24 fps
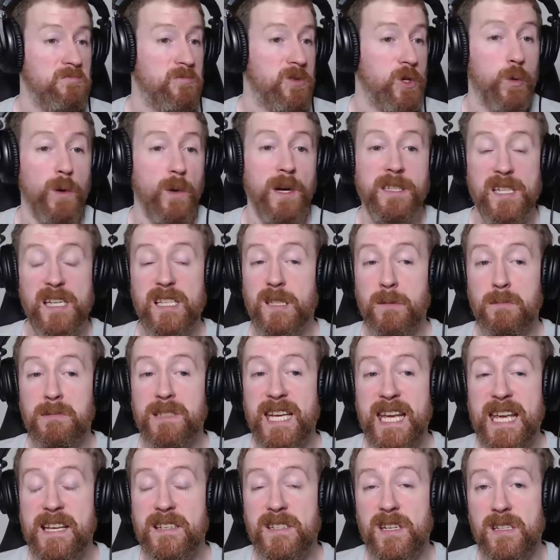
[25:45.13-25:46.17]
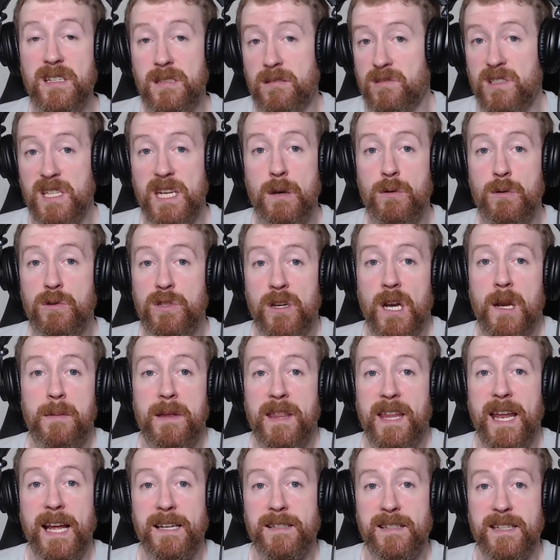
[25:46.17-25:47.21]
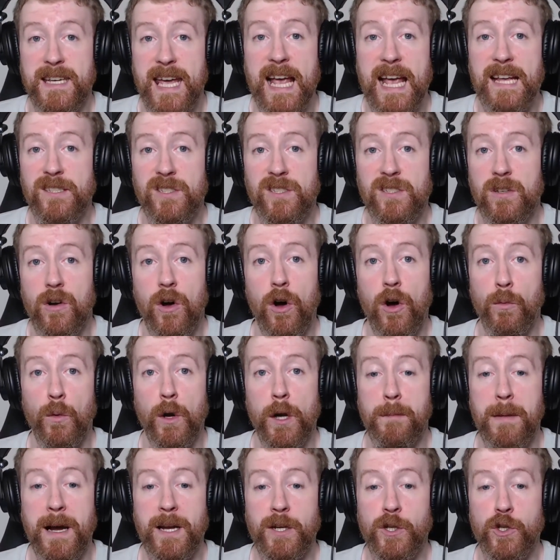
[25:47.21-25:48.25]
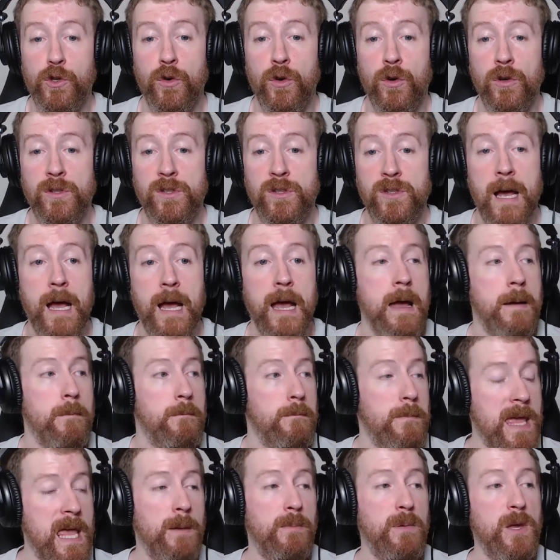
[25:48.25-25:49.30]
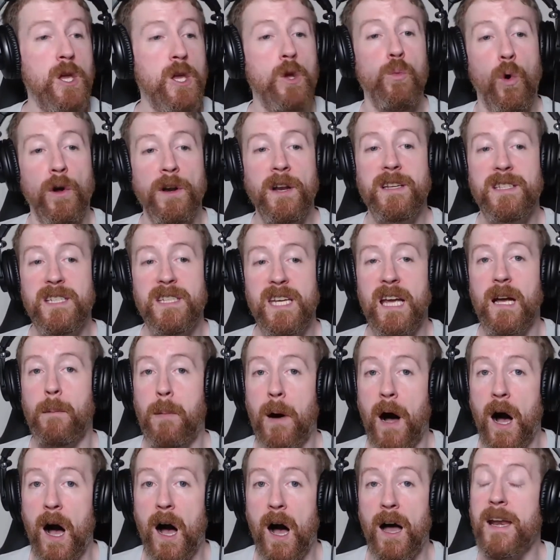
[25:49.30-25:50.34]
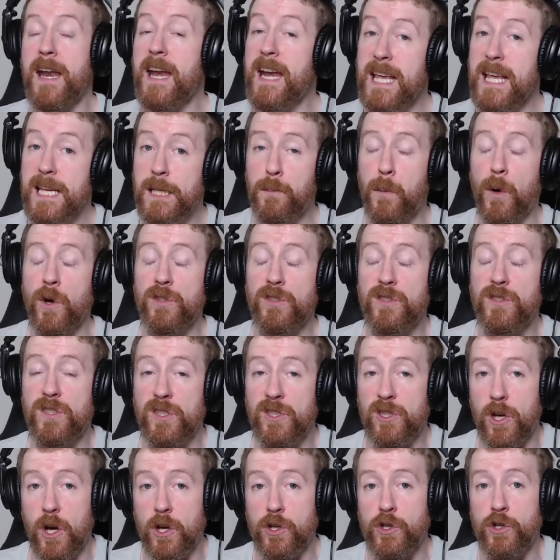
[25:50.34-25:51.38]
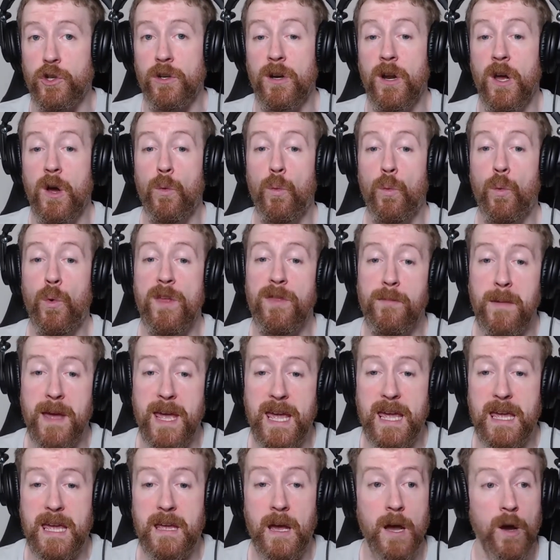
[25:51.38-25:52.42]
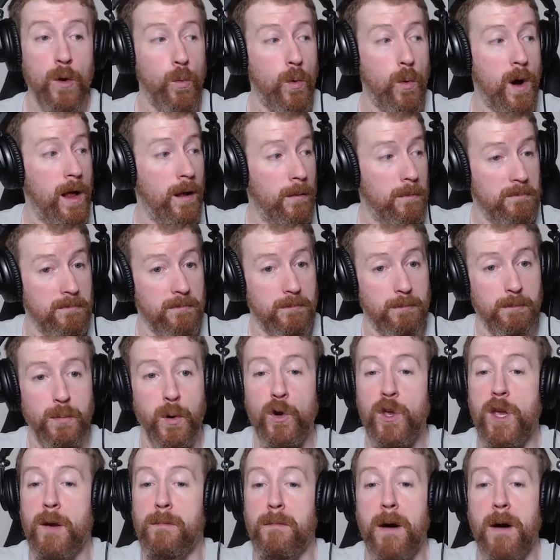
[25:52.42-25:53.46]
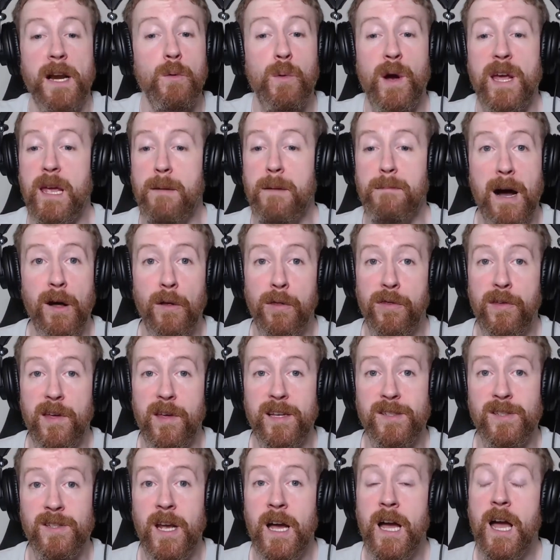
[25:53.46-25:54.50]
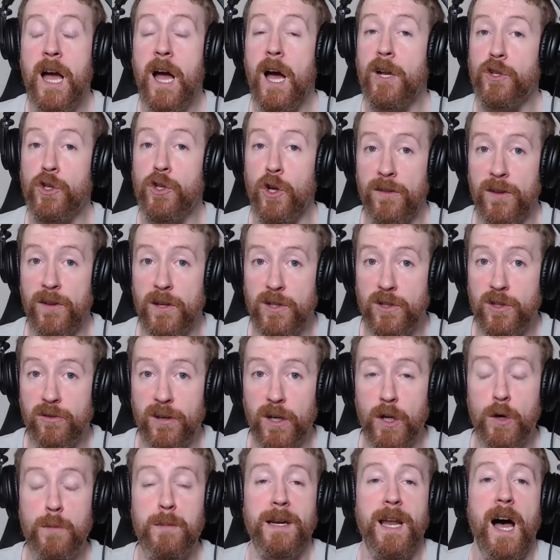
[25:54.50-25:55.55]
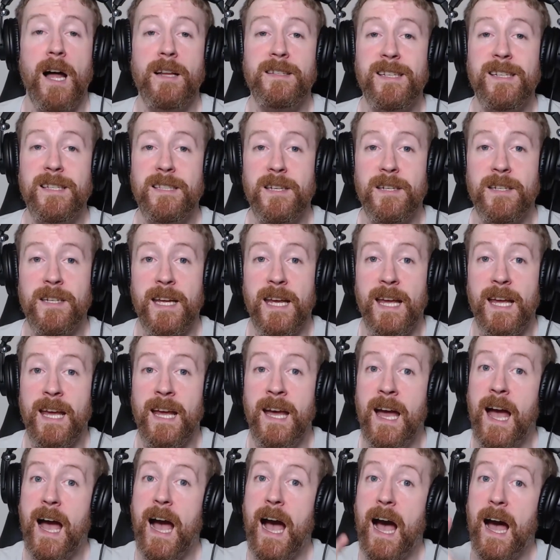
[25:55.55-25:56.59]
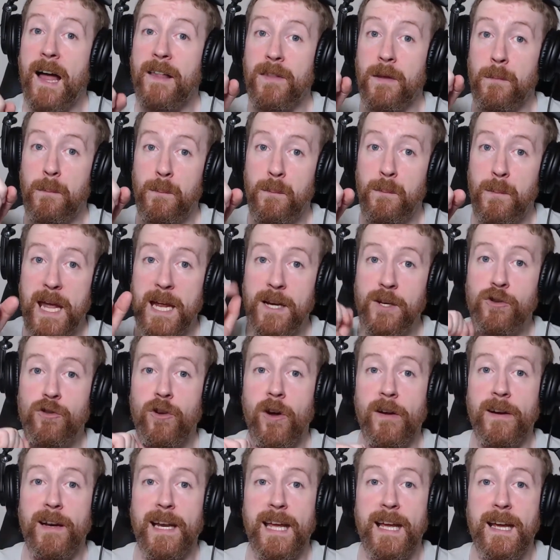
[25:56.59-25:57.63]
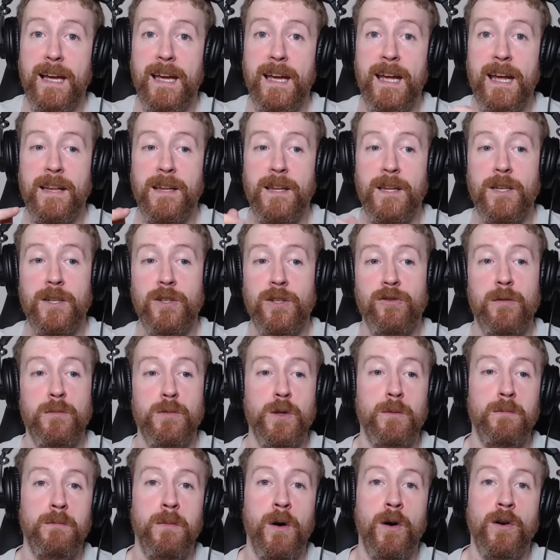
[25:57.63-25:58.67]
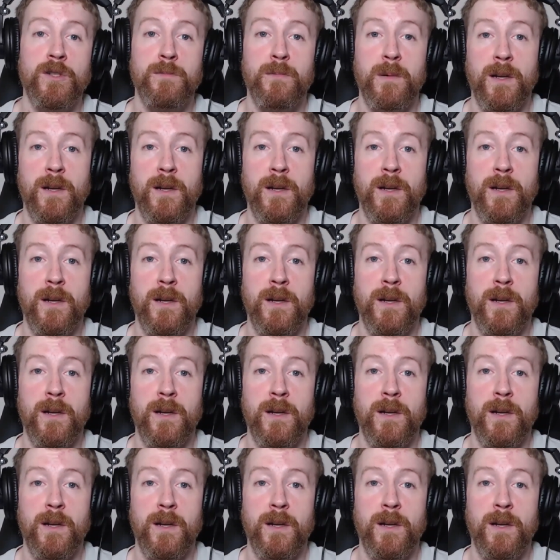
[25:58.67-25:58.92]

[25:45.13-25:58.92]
Do you want to see some teasers? See who's going to be the next guest on one of my shows? Maybe you want to take part in an esports discussion with me. Well, put your money where your mouth is and join the Scrilluminati today at the Patreon link in the description box